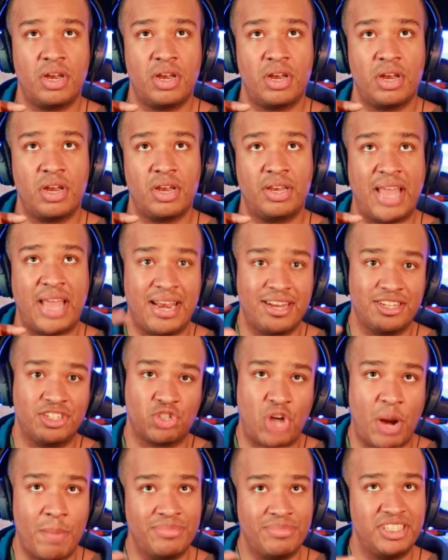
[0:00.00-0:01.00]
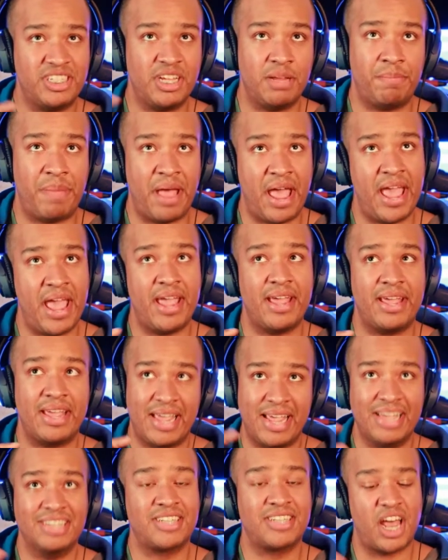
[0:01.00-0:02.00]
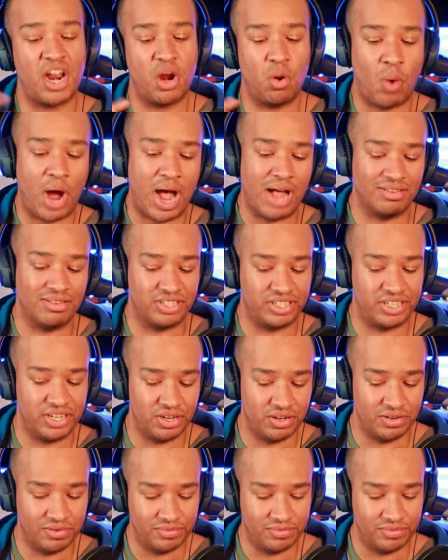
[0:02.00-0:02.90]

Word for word: that discrepancy in pay is kind of wild still.